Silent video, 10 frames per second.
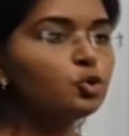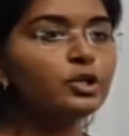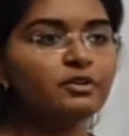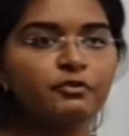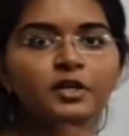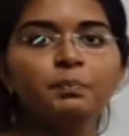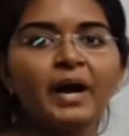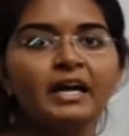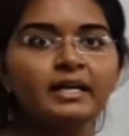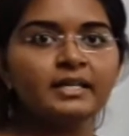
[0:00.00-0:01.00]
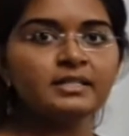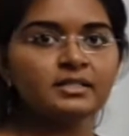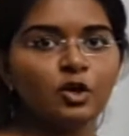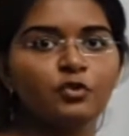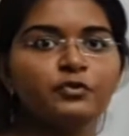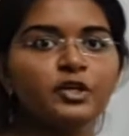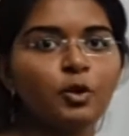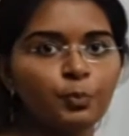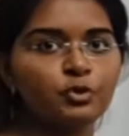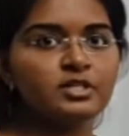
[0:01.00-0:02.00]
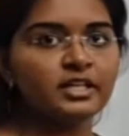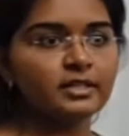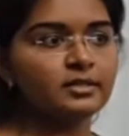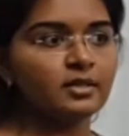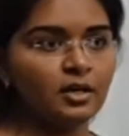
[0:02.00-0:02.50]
two different parties of the opposite